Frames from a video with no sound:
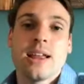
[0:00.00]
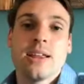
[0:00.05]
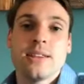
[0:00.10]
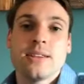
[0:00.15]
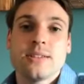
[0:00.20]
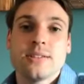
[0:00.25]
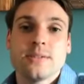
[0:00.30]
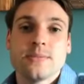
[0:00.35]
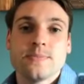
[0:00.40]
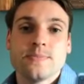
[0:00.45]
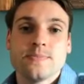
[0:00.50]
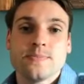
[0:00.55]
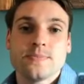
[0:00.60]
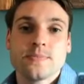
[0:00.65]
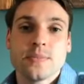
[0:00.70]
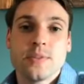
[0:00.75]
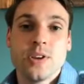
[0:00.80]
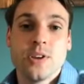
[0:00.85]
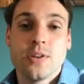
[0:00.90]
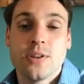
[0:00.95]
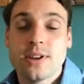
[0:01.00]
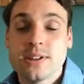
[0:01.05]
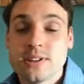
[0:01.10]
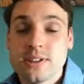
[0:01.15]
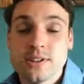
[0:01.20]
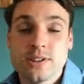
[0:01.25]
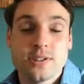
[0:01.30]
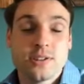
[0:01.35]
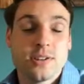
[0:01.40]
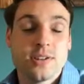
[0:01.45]
And, you know,
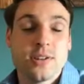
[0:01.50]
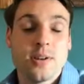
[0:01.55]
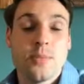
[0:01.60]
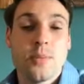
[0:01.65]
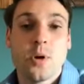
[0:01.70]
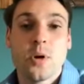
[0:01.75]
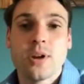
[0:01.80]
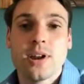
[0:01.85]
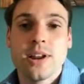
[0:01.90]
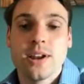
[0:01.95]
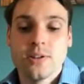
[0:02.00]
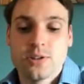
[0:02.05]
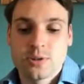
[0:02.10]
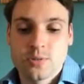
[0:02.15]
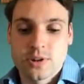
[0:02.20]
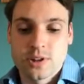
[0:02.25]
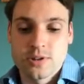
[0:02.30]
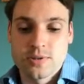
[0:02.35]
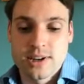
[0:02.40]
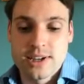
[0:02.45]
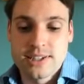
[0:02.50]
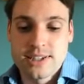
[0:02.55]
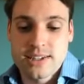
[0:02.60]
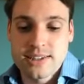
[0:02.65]
this is Napoleon Hill's words, right?